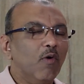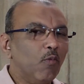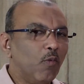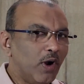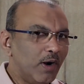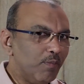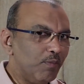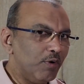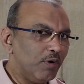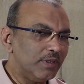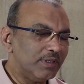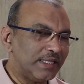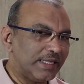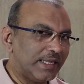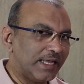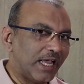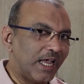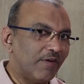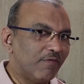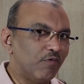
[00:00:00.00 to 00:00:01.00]
One more
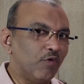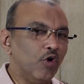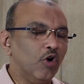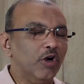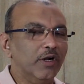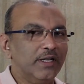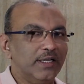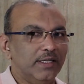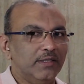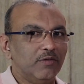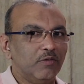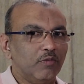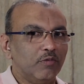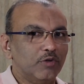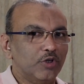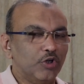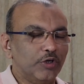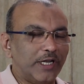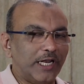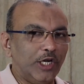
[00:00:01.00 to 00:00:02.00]
thing I have forgotten
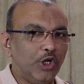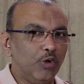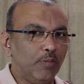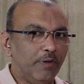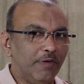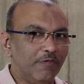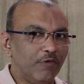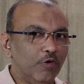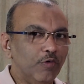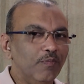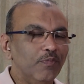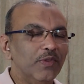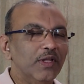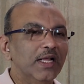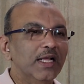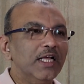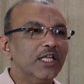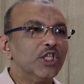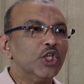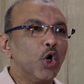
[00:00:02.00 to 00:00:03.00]
to tell you before,
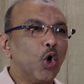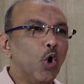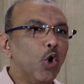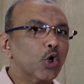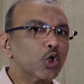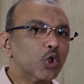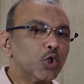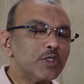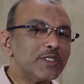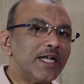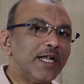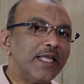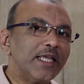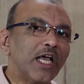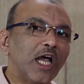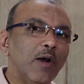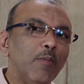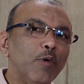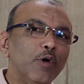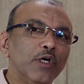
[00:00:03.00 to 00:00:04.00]
the
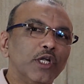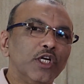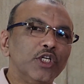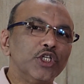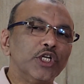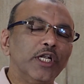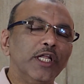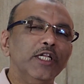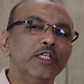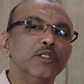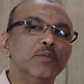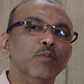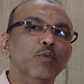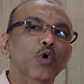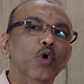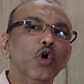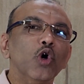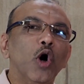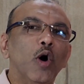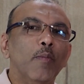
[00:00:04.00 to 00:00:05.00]
orthostatic hypotension is
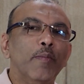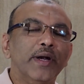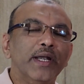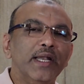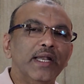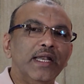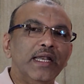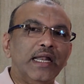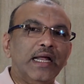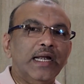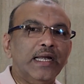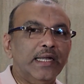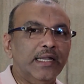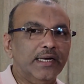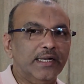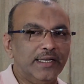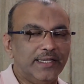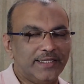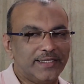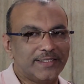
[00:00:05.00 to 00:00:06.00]
more common in
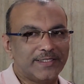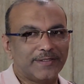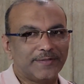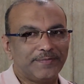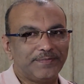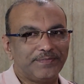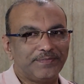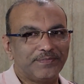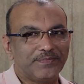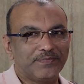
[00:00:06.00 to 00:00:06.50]
elderlies